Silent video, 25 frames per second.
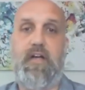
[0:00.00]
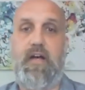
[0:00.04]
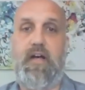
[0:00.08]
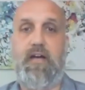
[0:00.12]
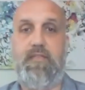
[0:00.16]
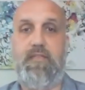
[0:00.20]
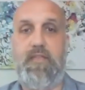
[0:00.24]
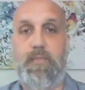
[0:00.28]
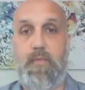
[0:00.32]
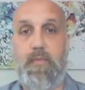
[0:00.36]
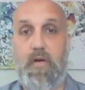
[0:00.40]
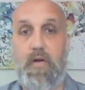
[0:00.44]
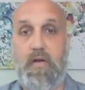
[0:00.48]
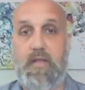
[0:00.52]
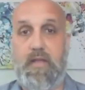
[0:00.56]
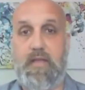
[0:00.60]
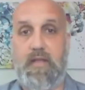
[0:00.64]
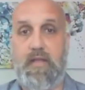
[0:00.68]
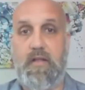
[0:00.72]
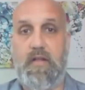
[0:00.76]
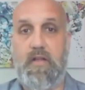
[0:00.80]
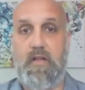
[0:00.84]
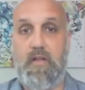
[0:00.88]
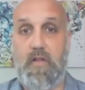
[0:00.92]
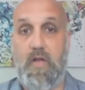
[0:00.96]
of the
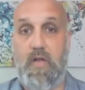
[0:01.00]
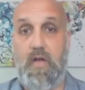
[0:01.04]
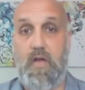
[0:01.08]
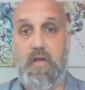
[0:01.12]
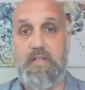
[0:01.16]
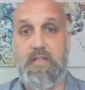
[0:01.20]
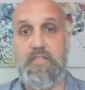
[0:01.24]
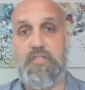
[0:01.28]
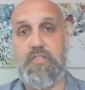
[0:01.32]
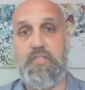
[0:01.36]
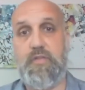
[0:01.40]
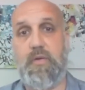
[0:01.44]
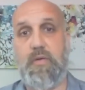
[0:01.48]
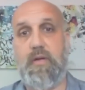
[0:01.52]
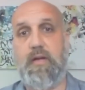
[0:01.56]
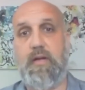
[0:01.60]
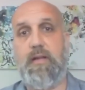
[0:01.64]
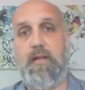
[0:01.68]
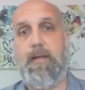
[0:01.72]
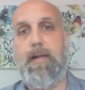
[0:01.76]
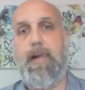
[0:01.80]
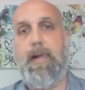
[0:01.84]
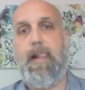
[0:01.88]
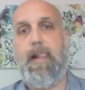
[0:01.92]
market, long and short.